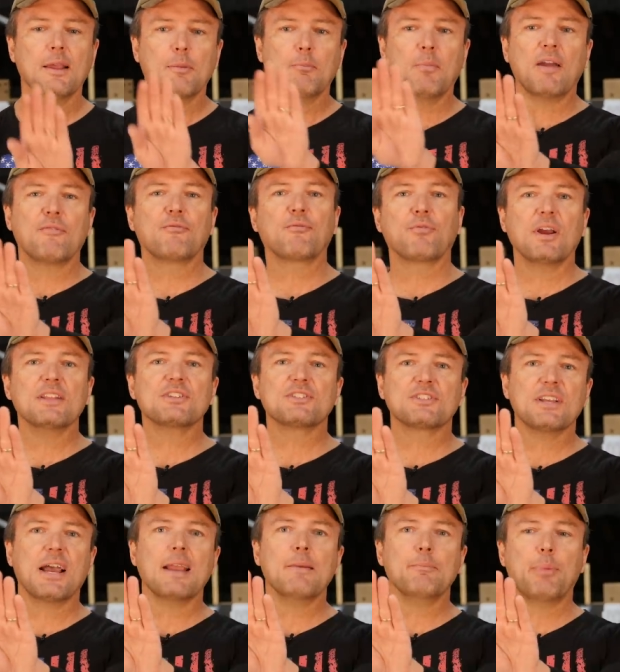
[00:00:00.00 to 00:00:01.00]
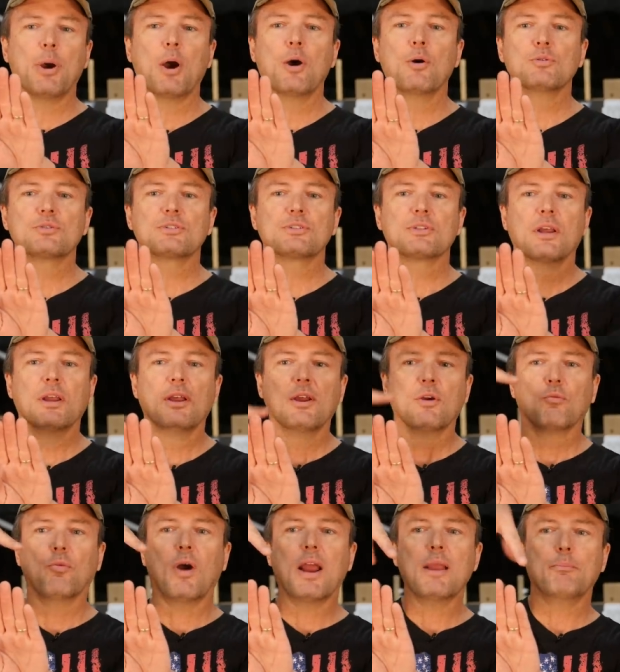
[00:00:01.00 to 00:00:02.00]
my front sight post
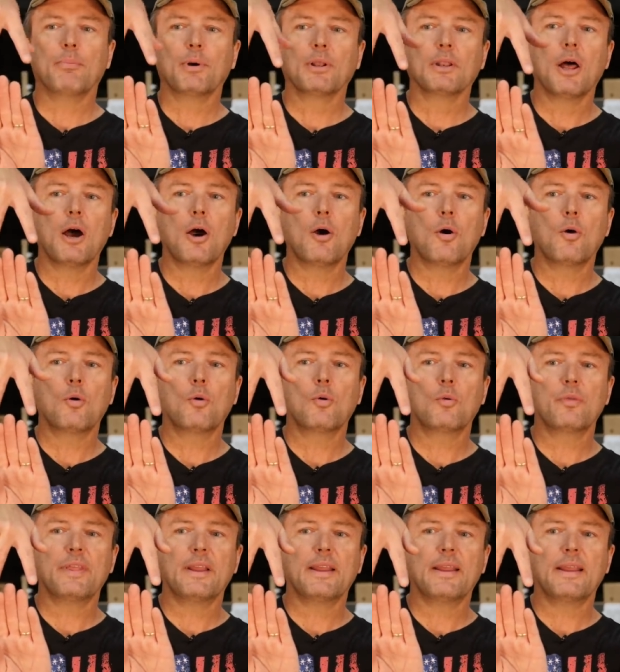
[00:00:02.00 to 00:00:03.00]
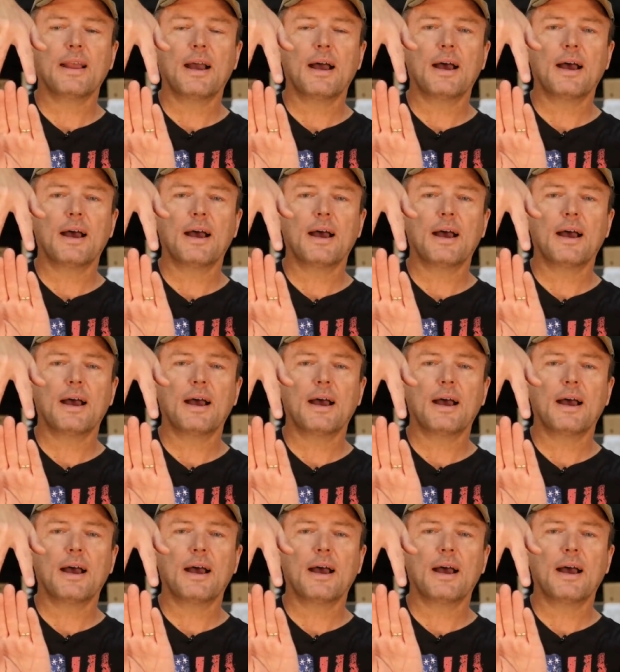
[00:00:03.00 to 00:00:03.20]
right below the,